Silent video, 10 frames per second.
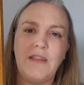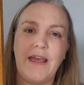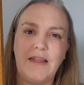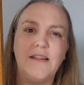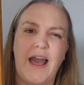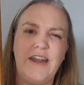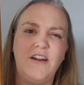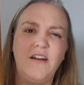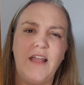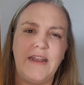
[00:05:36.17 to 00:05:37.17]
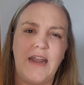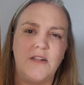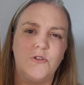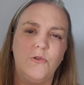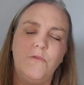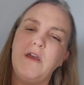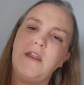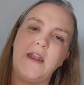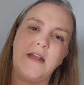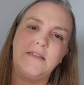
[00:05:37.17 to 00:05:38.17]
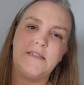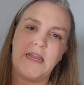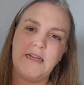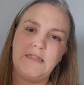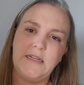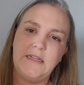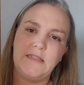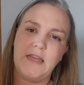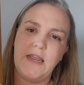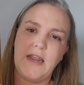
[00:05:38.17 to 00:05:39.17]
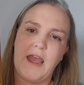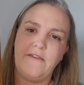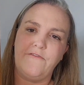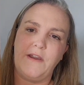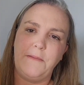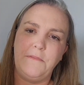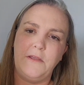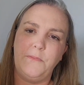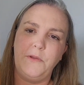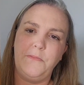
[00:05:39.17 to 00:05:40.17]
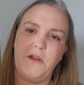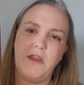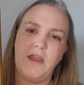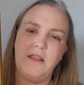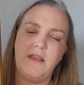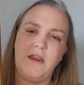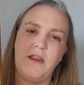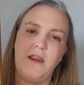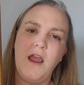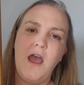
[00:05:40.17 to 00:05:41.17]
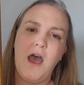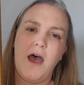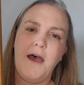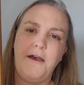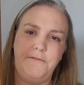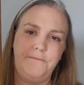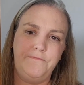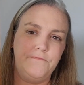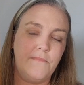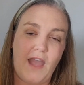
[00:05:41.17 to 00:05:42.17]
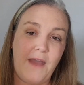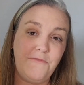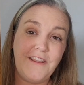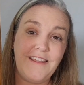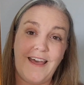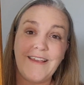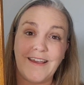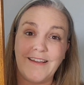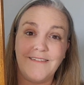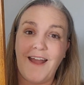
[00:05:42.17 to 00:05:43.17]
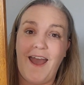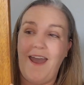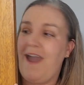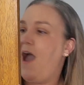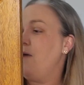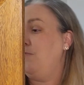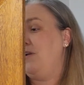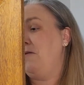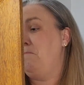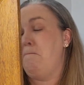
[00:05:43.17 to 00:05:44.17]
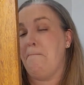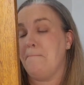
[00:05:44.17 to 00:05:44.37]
like lighter, like natural wood, and I stained it and I framed the bluebonnet in there. I really like it. I would have